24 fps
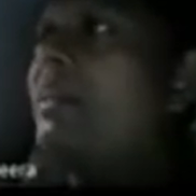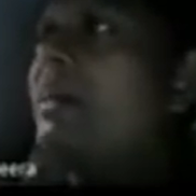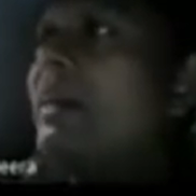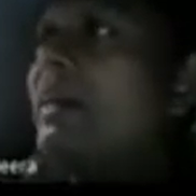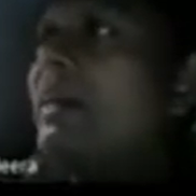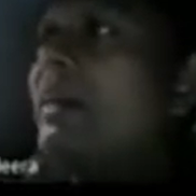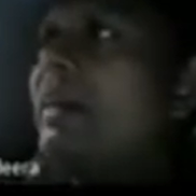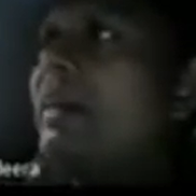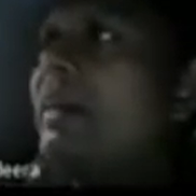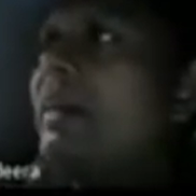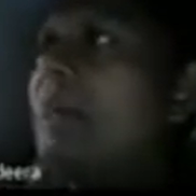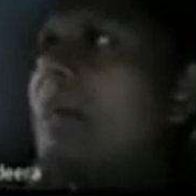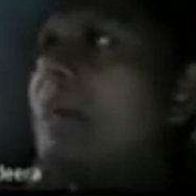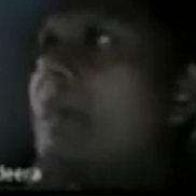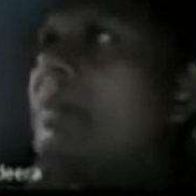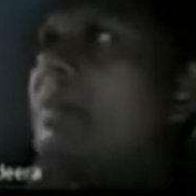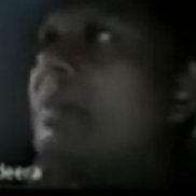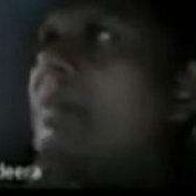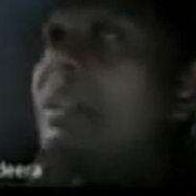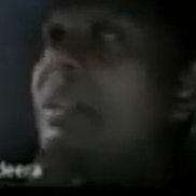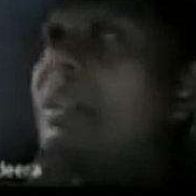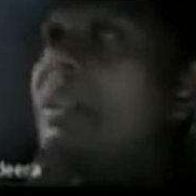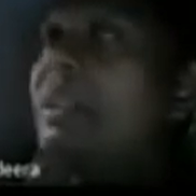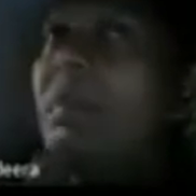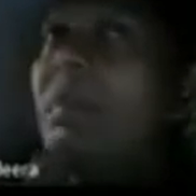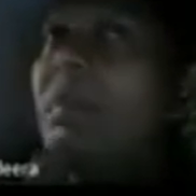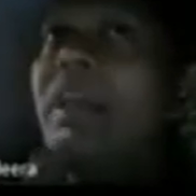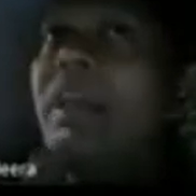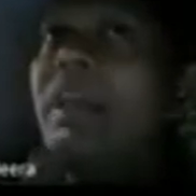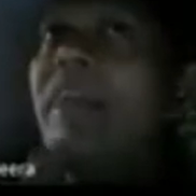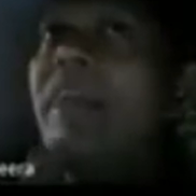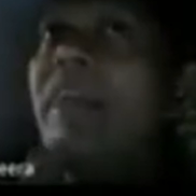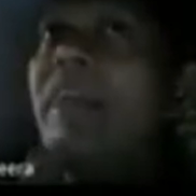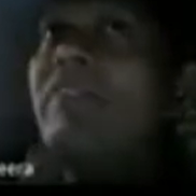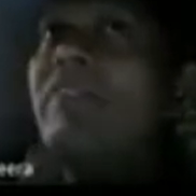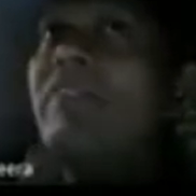10% I have
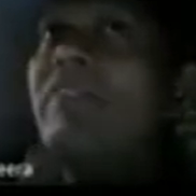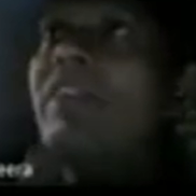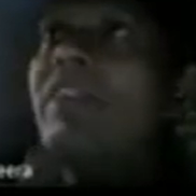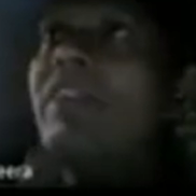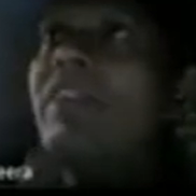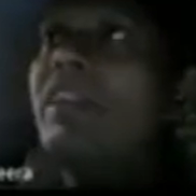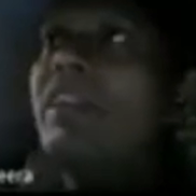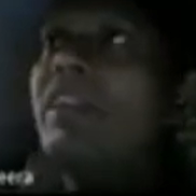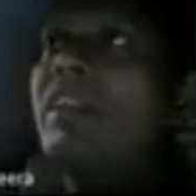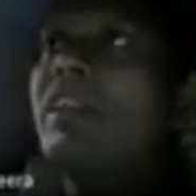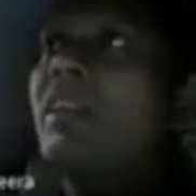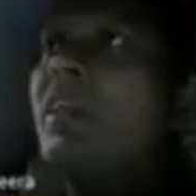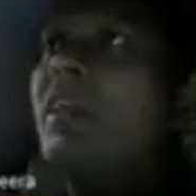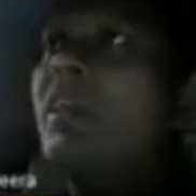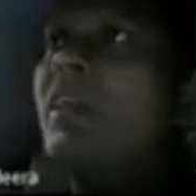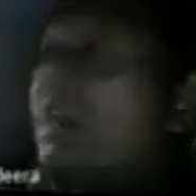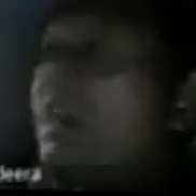invested. Now